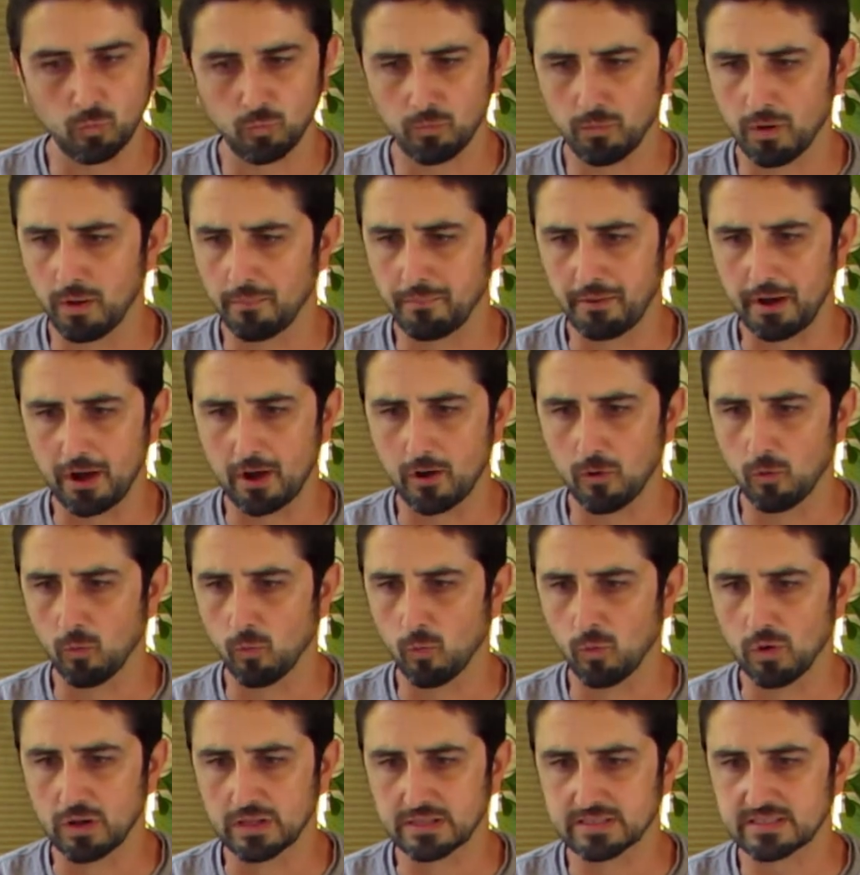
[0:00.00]
about
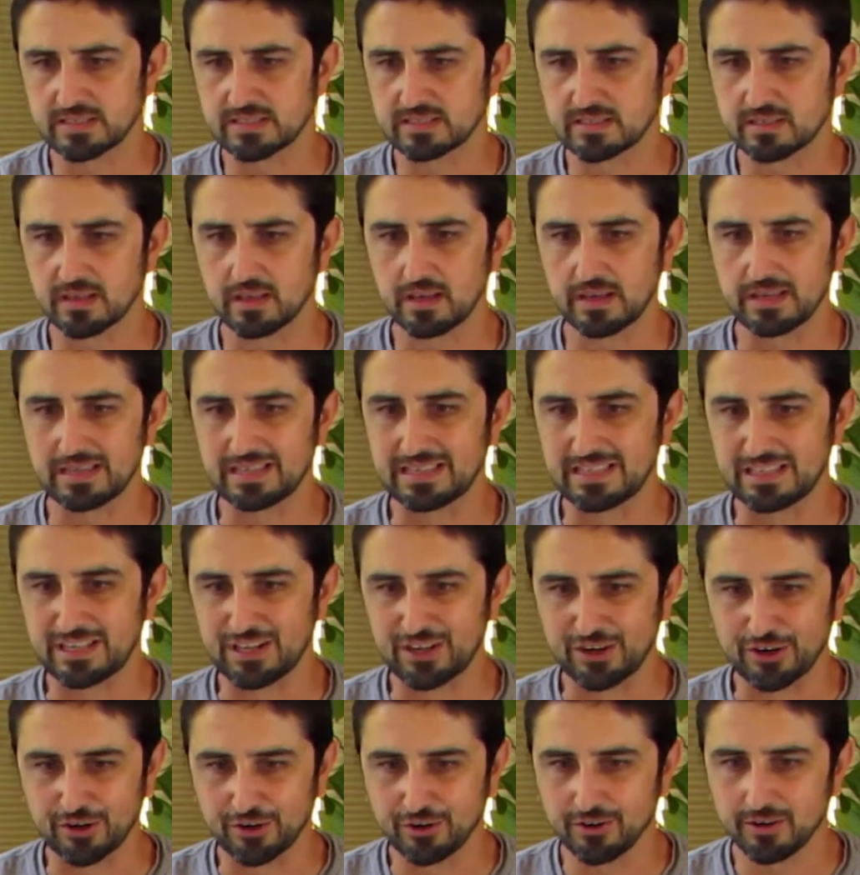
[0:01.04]
once a
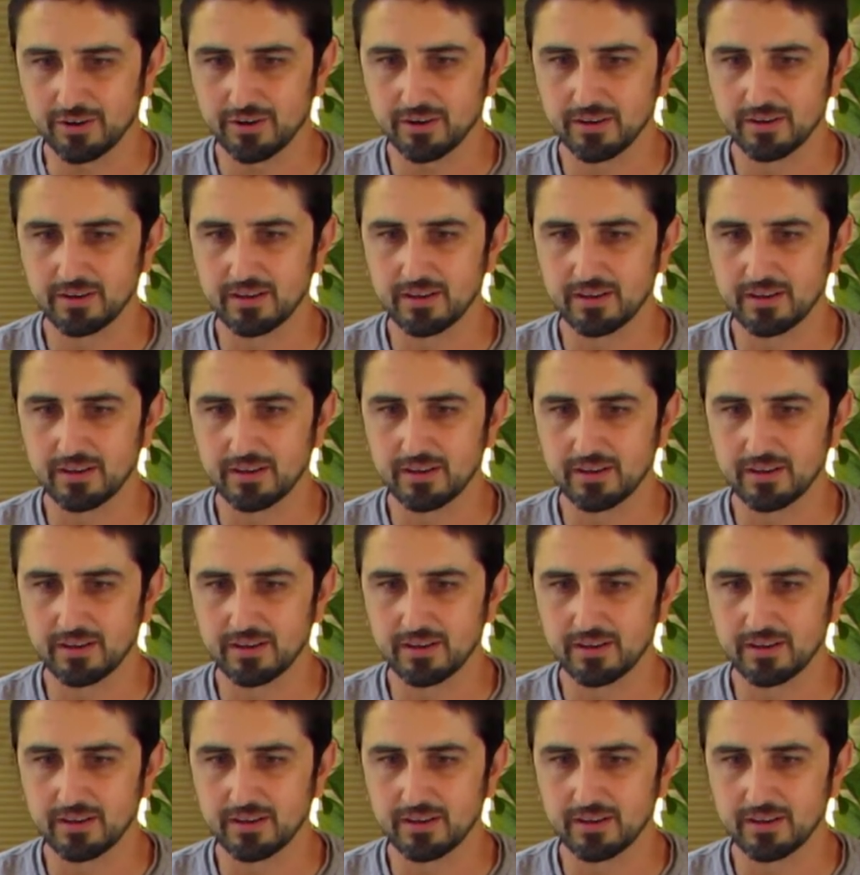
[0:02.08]
year